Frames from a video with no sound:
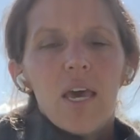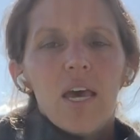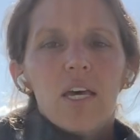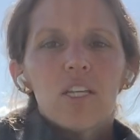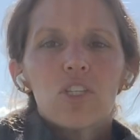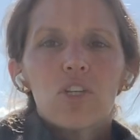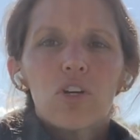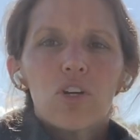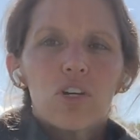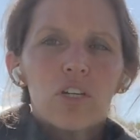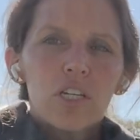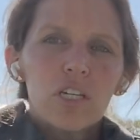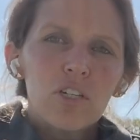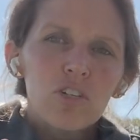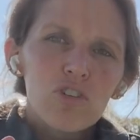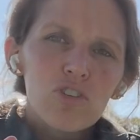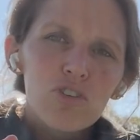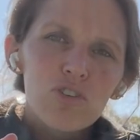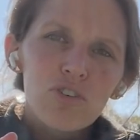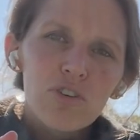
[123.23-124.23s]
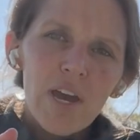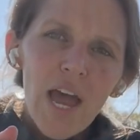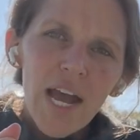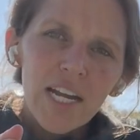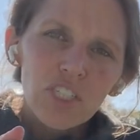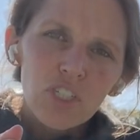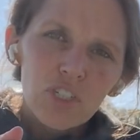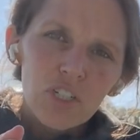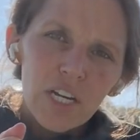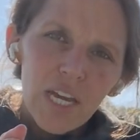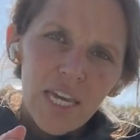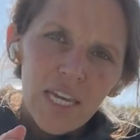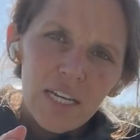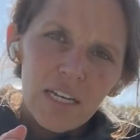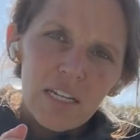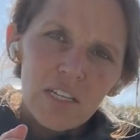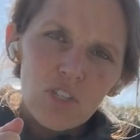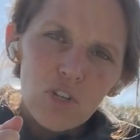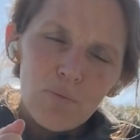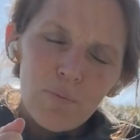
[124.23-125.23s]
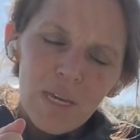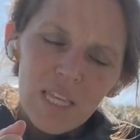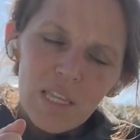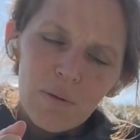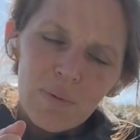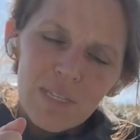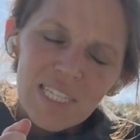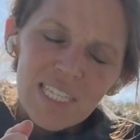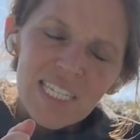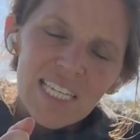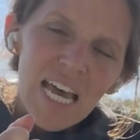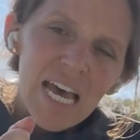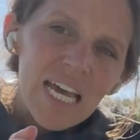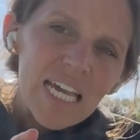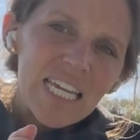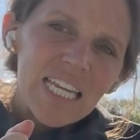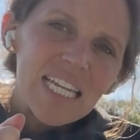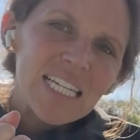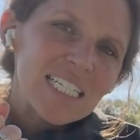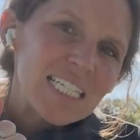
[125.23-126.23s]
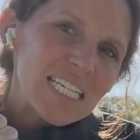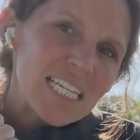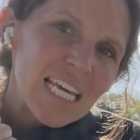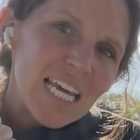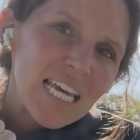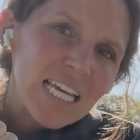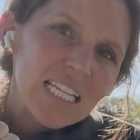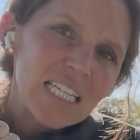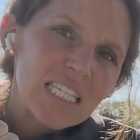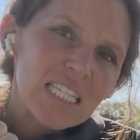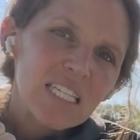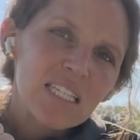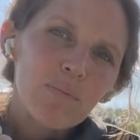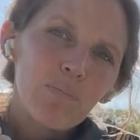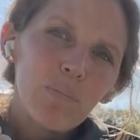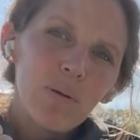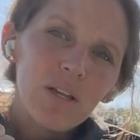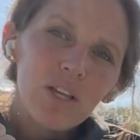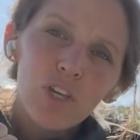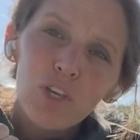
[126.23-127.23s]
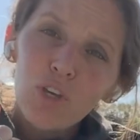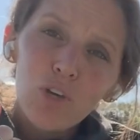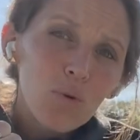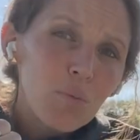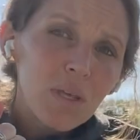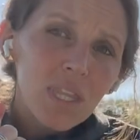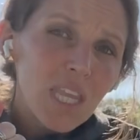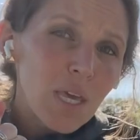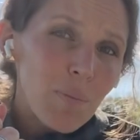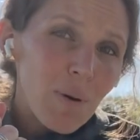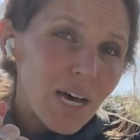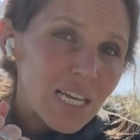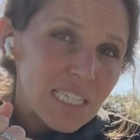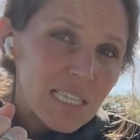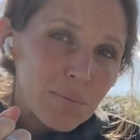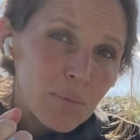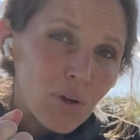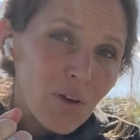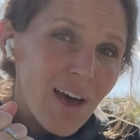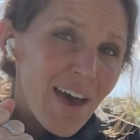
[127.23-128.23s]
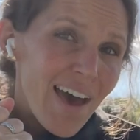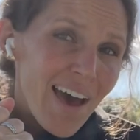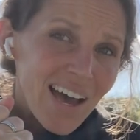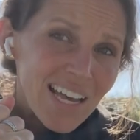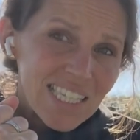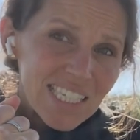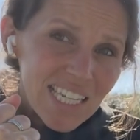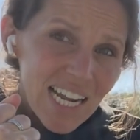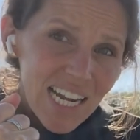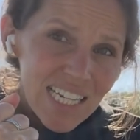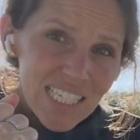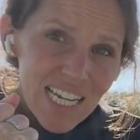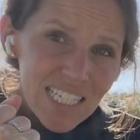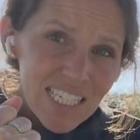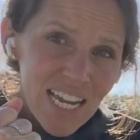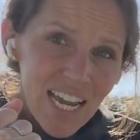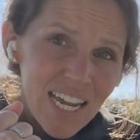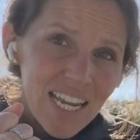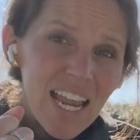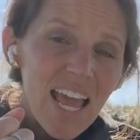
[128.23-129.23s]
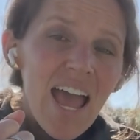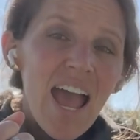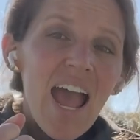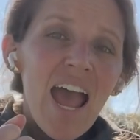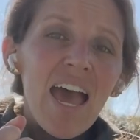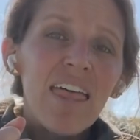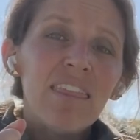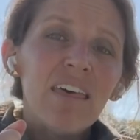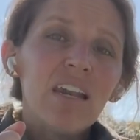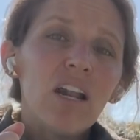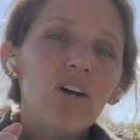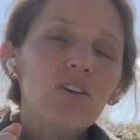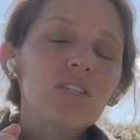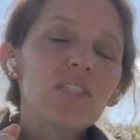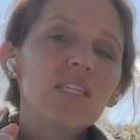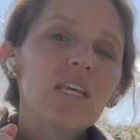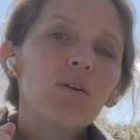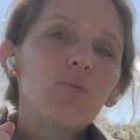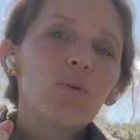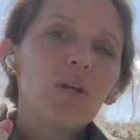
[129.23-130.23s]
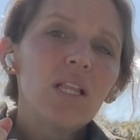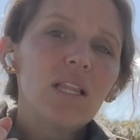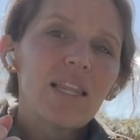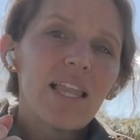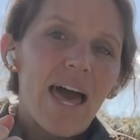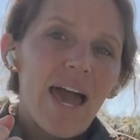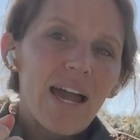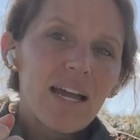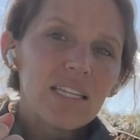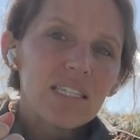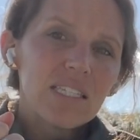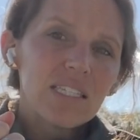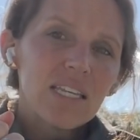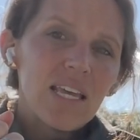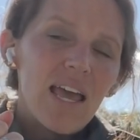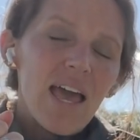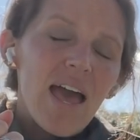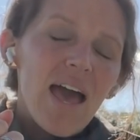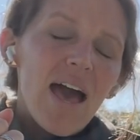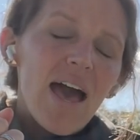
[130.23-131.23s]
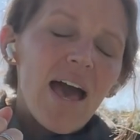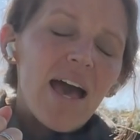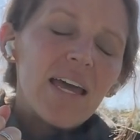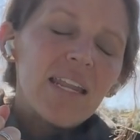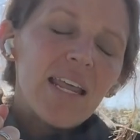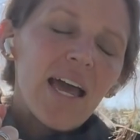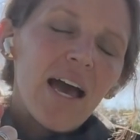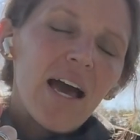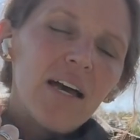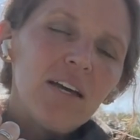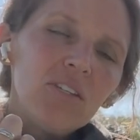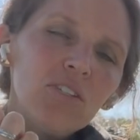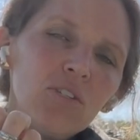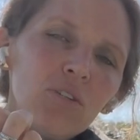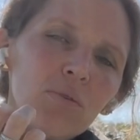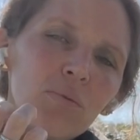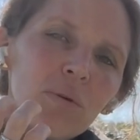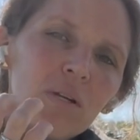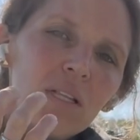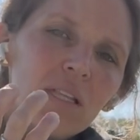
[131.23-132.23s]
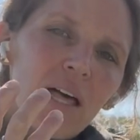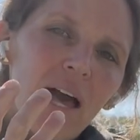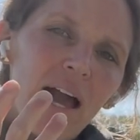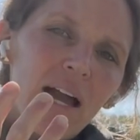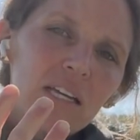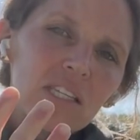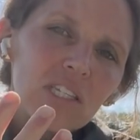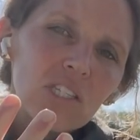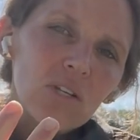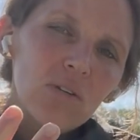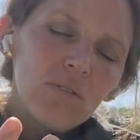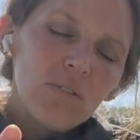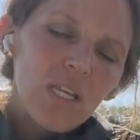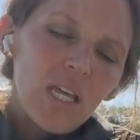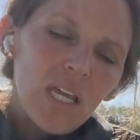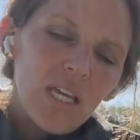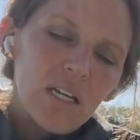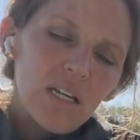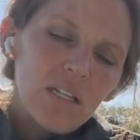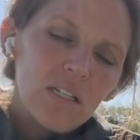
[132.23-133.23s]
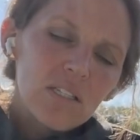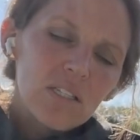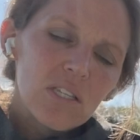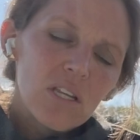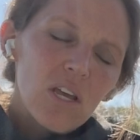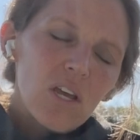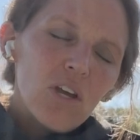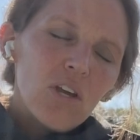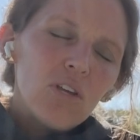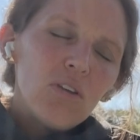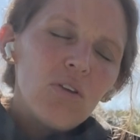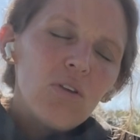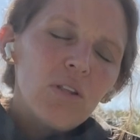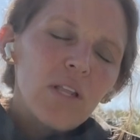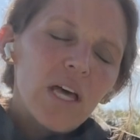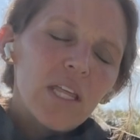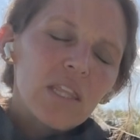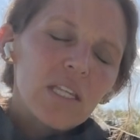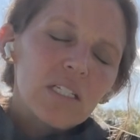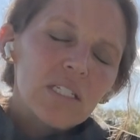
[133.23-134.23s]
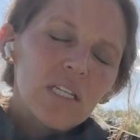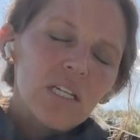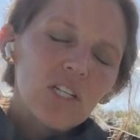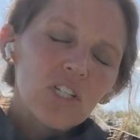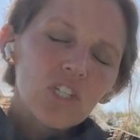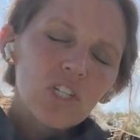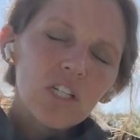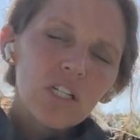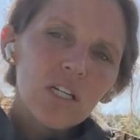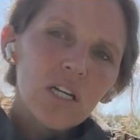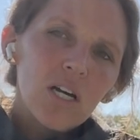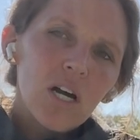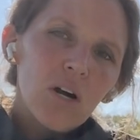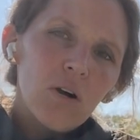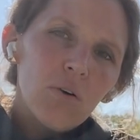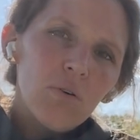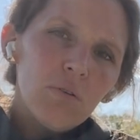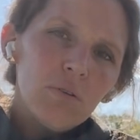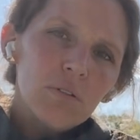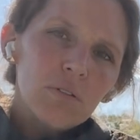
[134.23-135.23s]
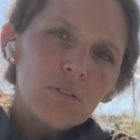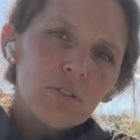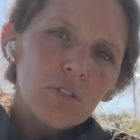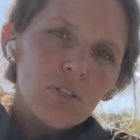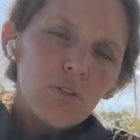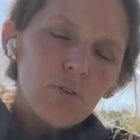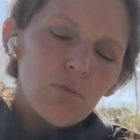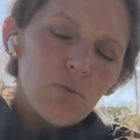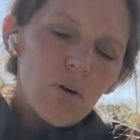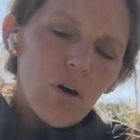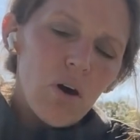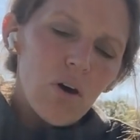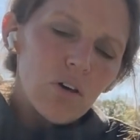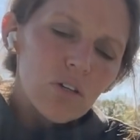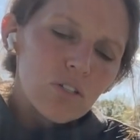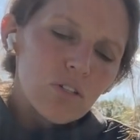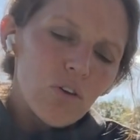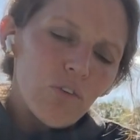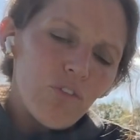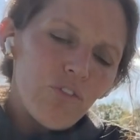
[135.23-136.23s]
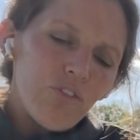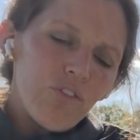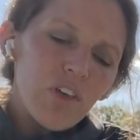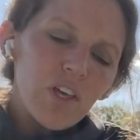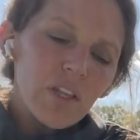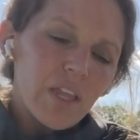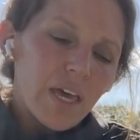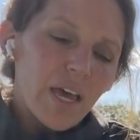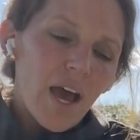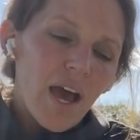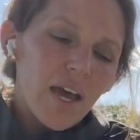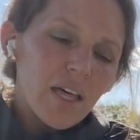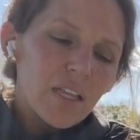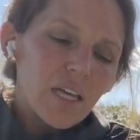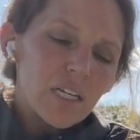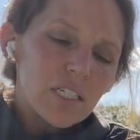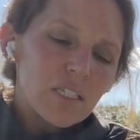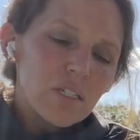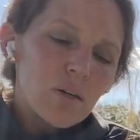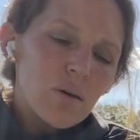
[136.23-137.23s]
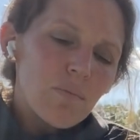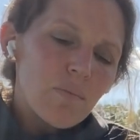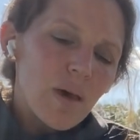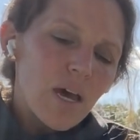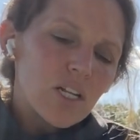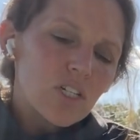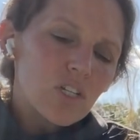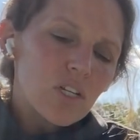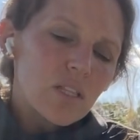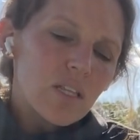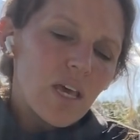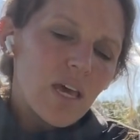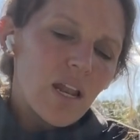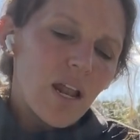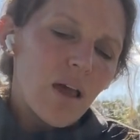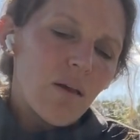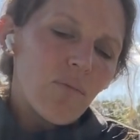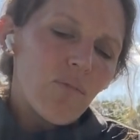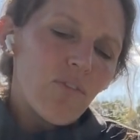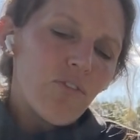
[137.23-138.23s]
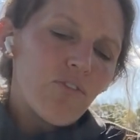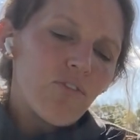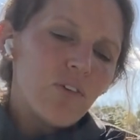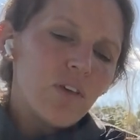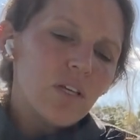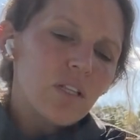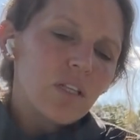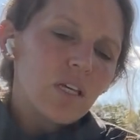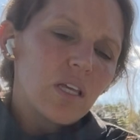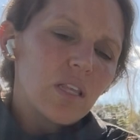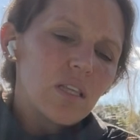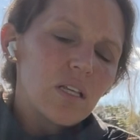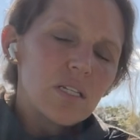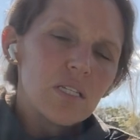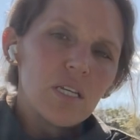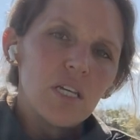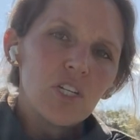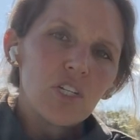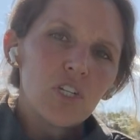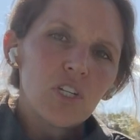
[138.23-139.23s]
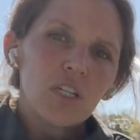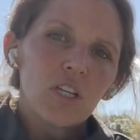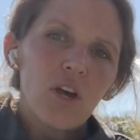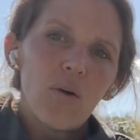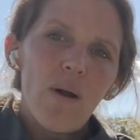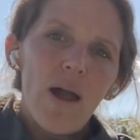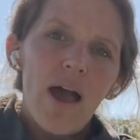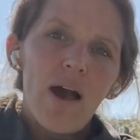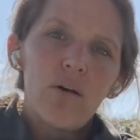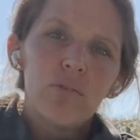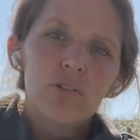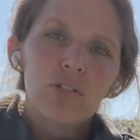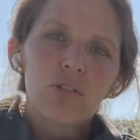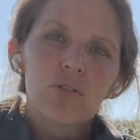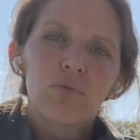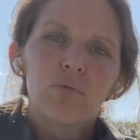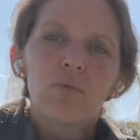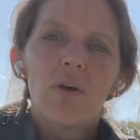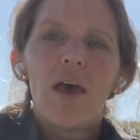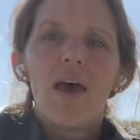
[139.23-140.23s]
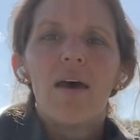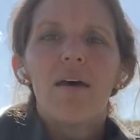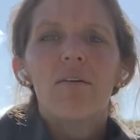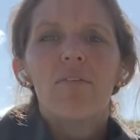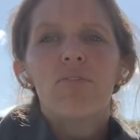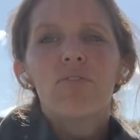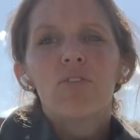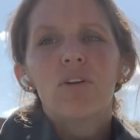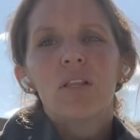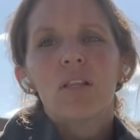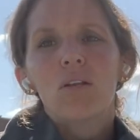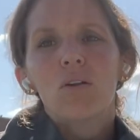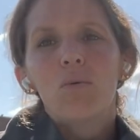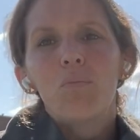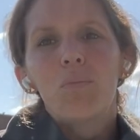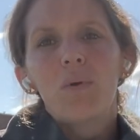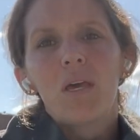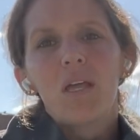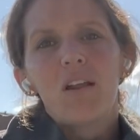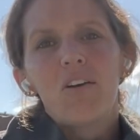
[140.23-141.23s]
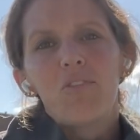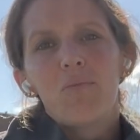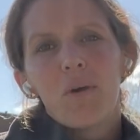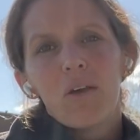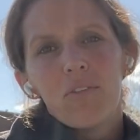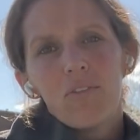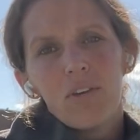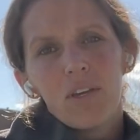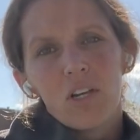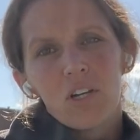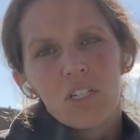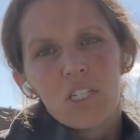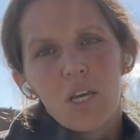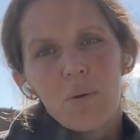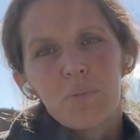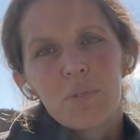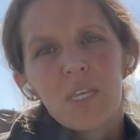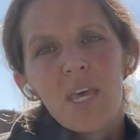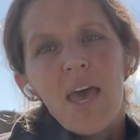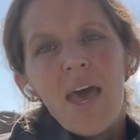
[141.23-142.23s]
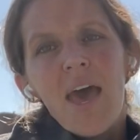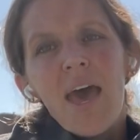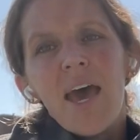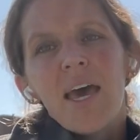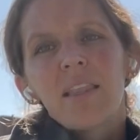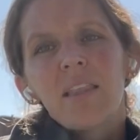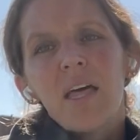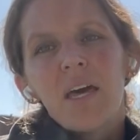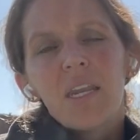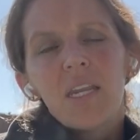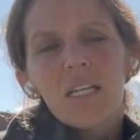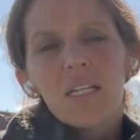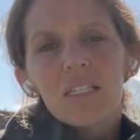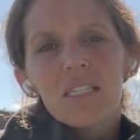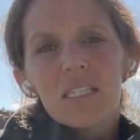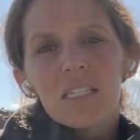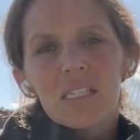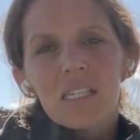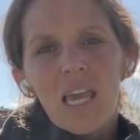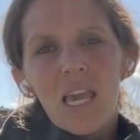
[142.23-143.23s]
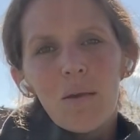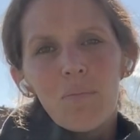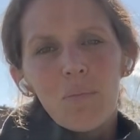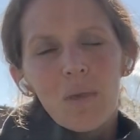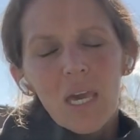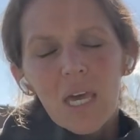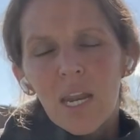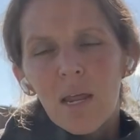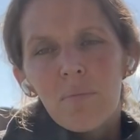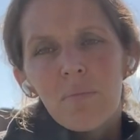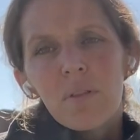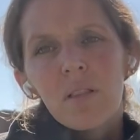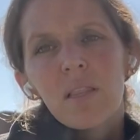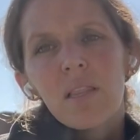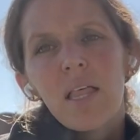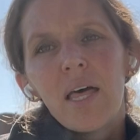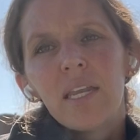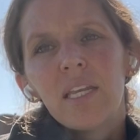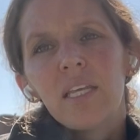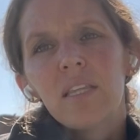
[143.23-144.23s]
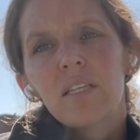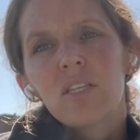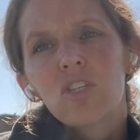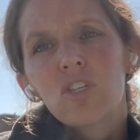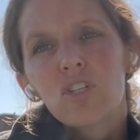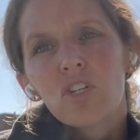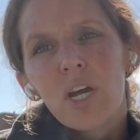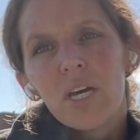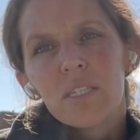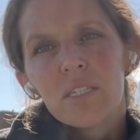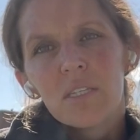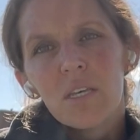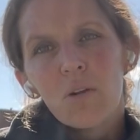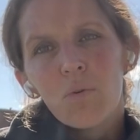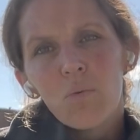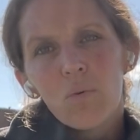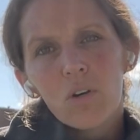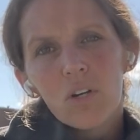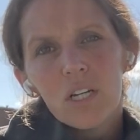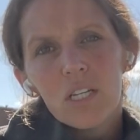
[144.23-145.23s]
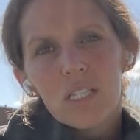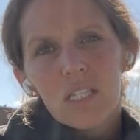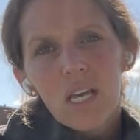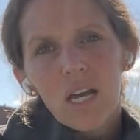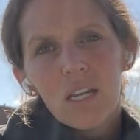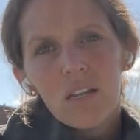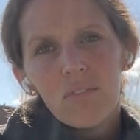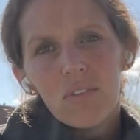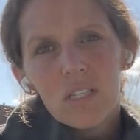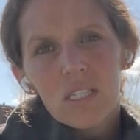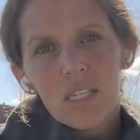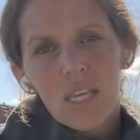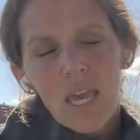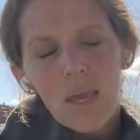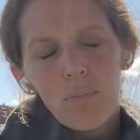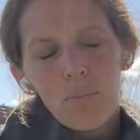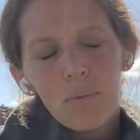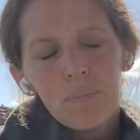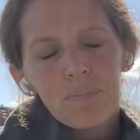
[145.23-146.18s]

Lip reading: and so you're going to contract your hands or make them as tight and tense as humanly possible, as tight, and then I'll say relax. And as you relax those hands, you let the tension go. You also feel, like I like to imagine that I'm feeling the tension go out through every little bit of my fingertips and let it escape me, and I'm letting the stress and worries kind of escape.